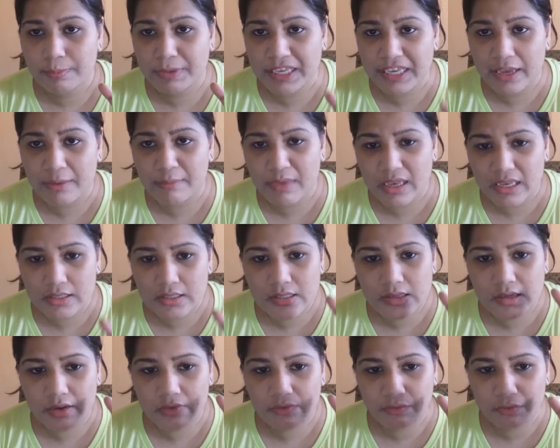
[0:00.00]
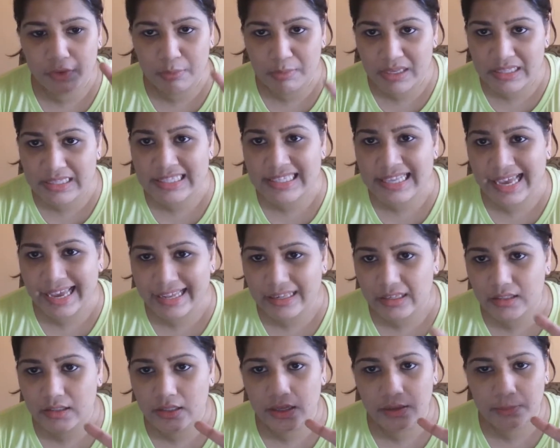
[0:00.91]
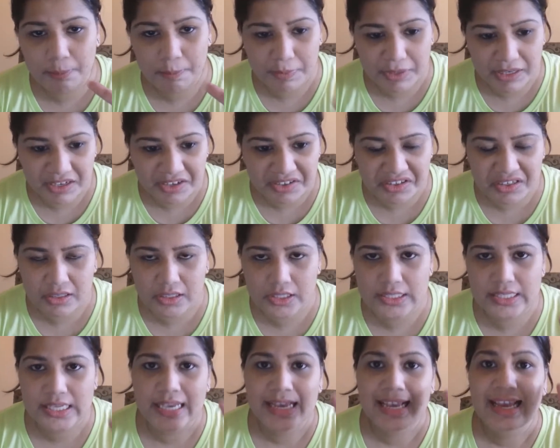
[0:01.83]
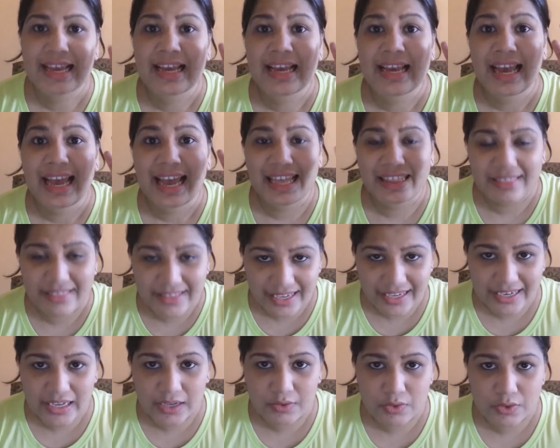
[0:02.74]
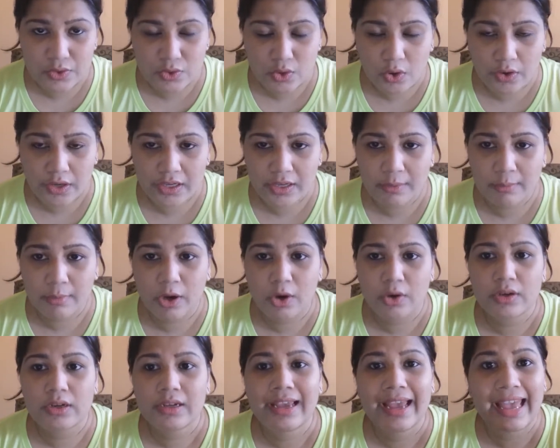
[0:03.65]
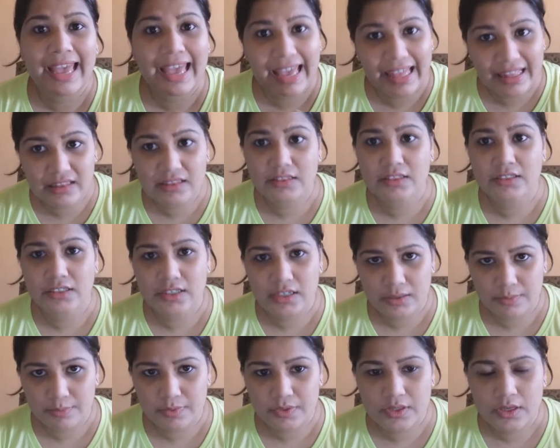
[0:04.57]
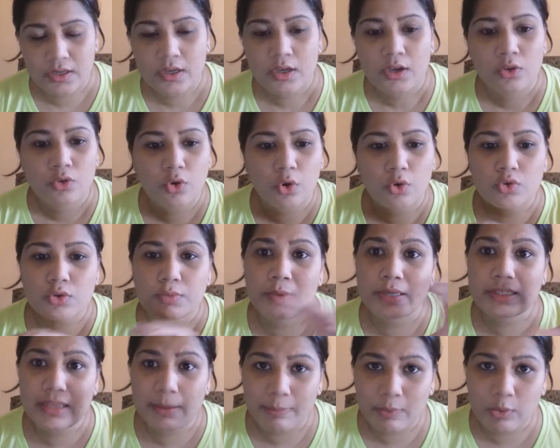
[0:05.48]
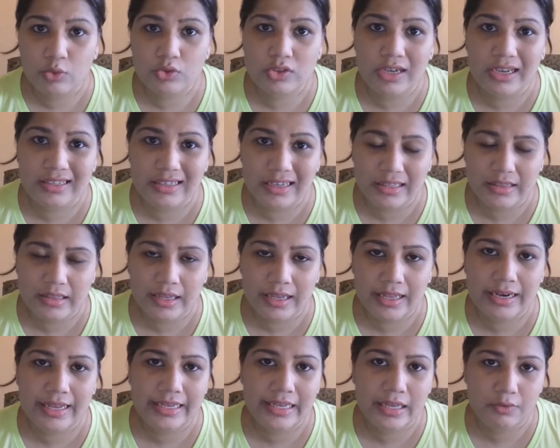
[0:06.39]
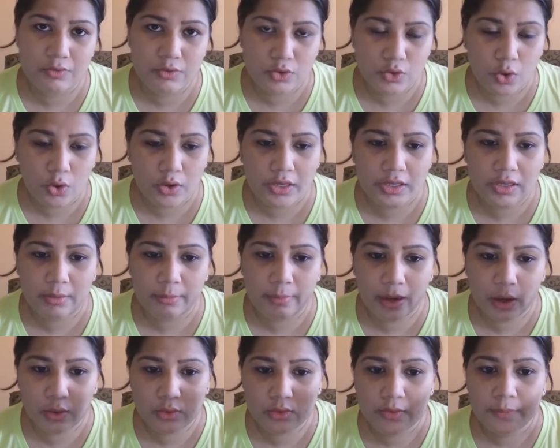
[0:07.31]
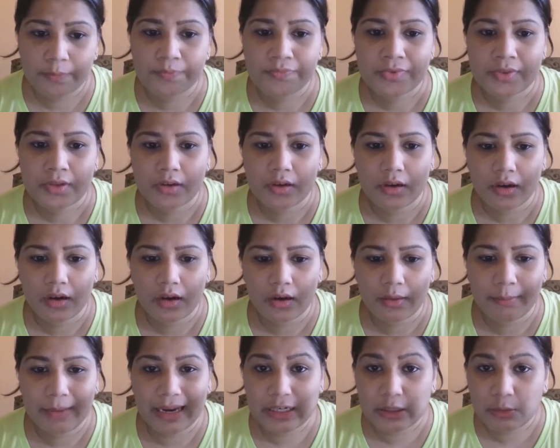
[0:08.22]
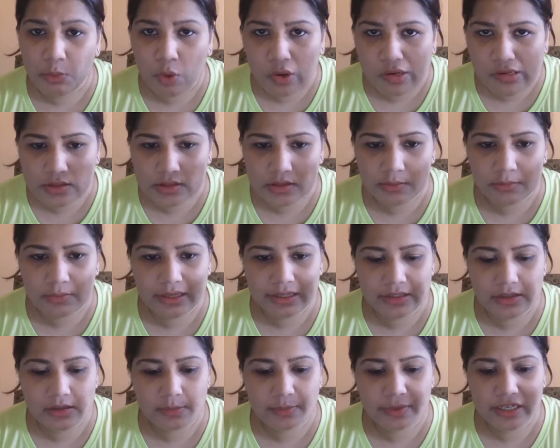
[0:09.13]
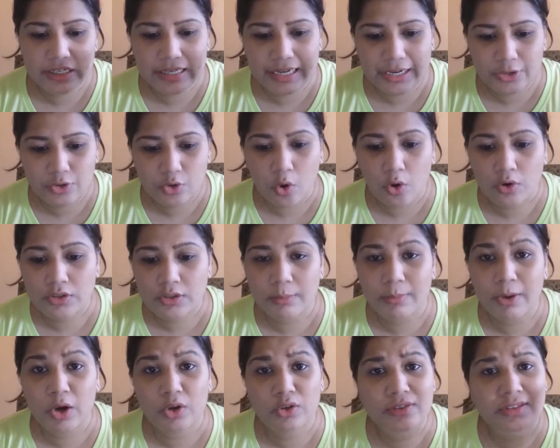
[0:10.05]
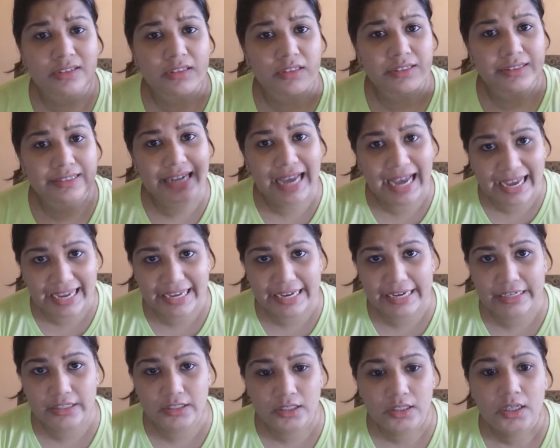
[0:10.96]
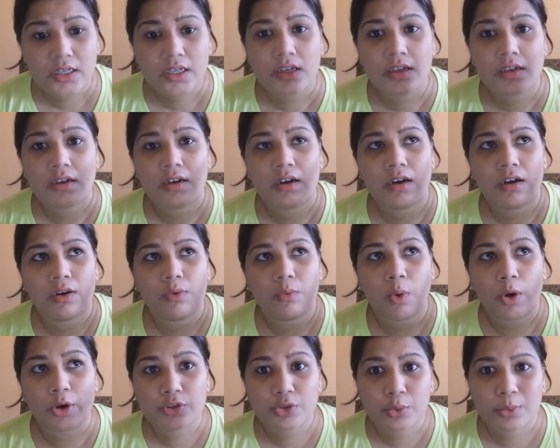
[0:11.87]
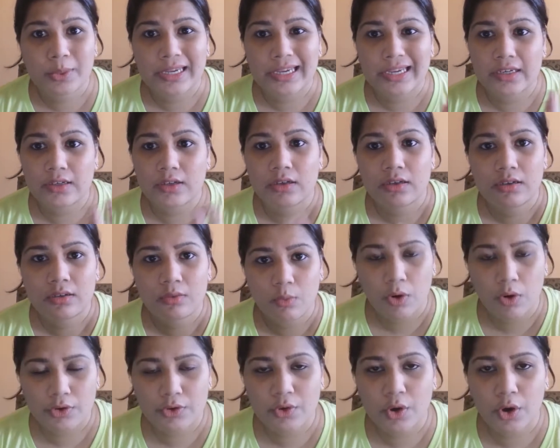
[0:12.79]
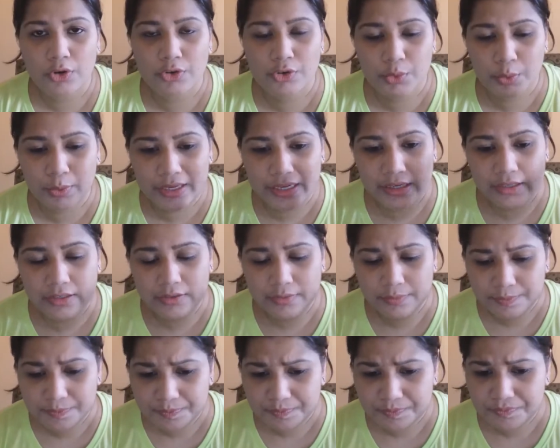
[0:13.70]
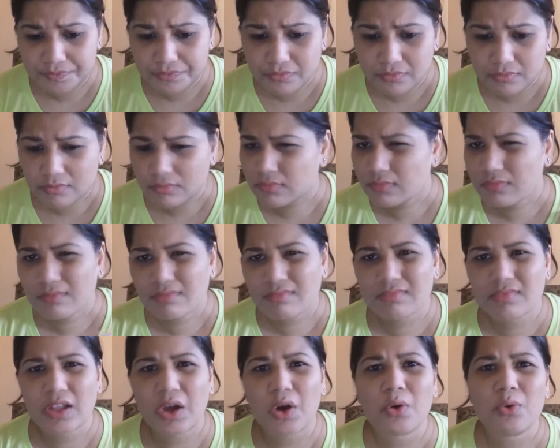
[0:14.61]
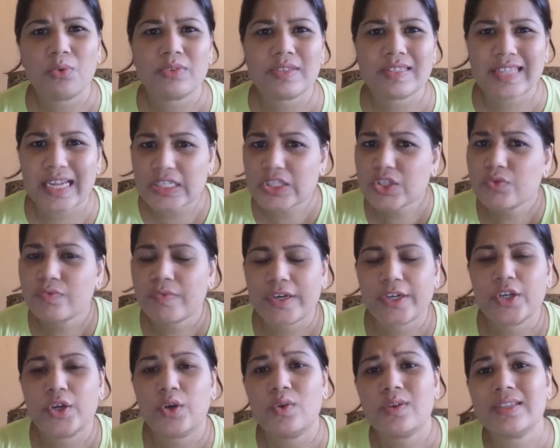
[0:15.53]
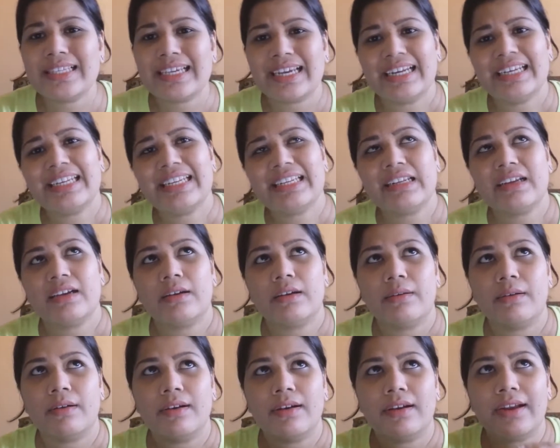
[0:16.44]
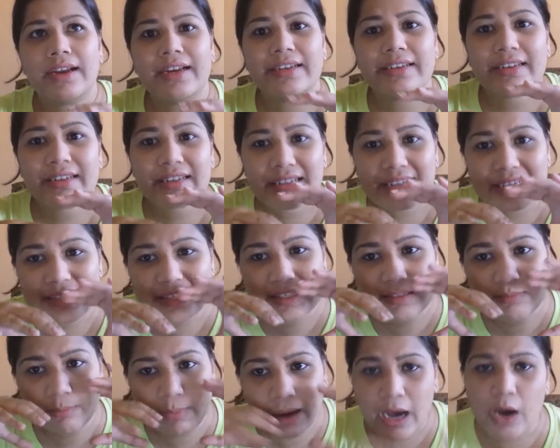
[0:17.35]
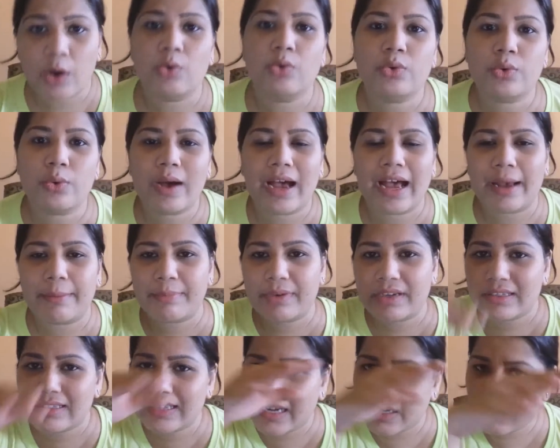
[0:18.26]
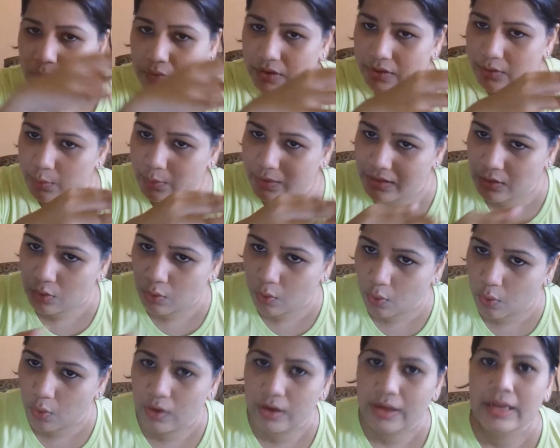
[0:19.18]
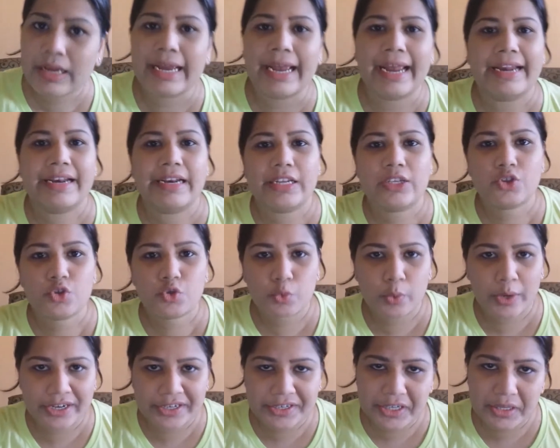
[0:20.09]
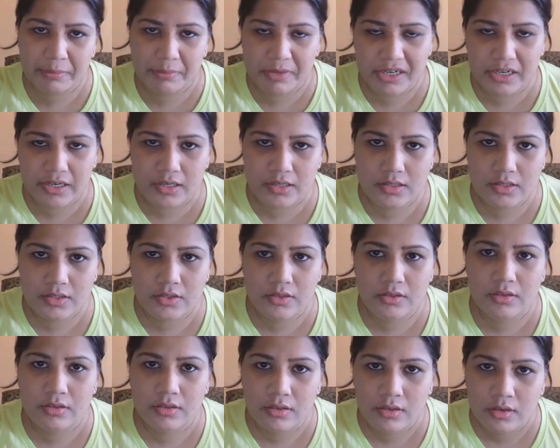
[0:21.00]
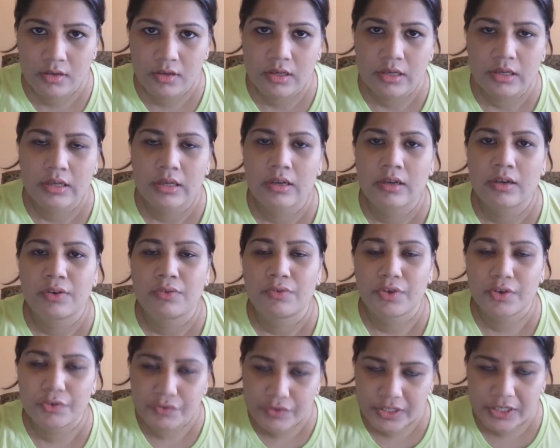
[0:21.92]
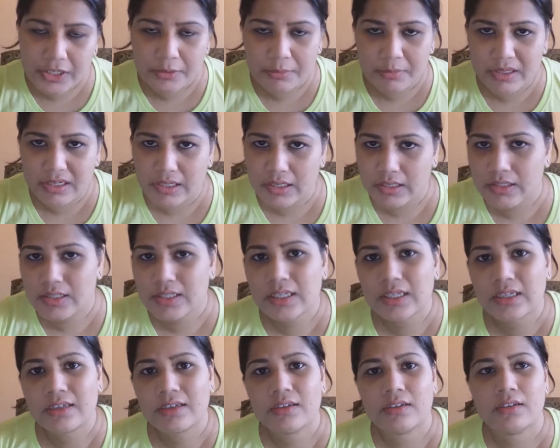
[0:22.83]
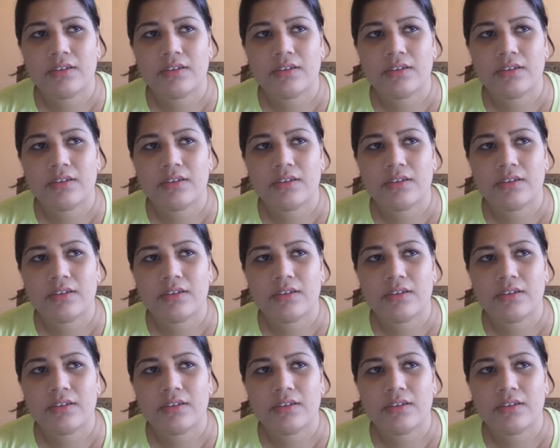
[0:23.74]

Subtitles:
PMS and women's health and periods, and then I was talking about health tips. So usme sab kuch aa jata hai. Like I was talking about metabolism little bit. I talked about the diet, what to eat, what not to eat. Now such videos, it is bound to happen that it will go at least 20 minutes, 15 minutes.